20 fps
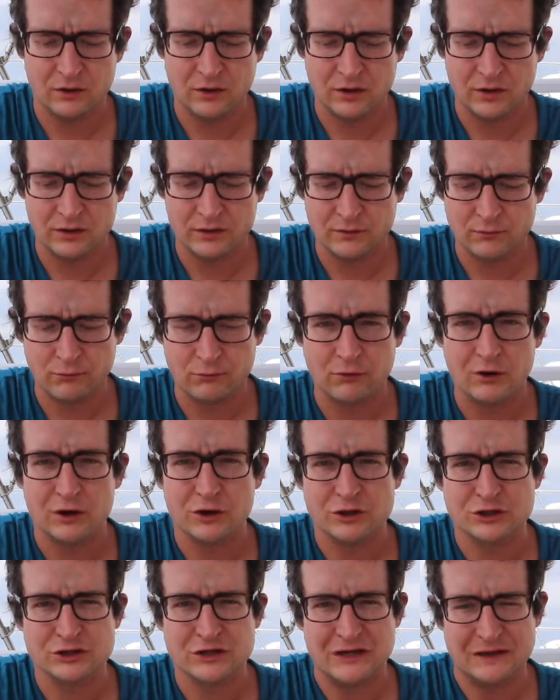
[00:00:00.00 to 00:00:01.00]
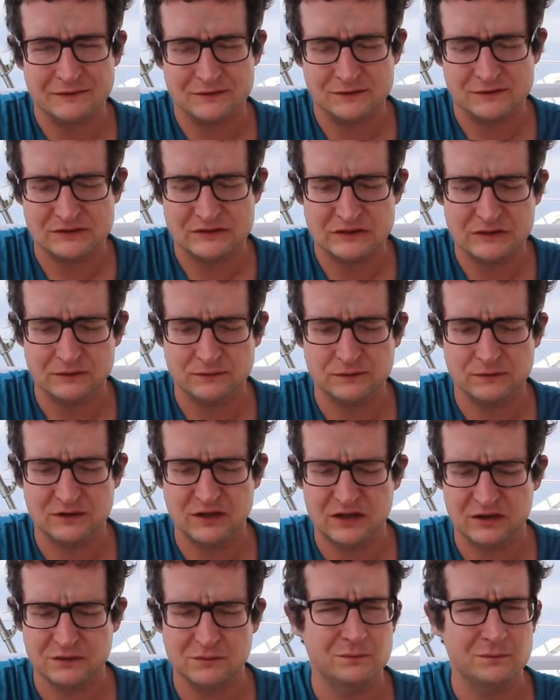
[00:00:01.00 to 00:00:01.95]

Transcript: on the rudder shaft itself.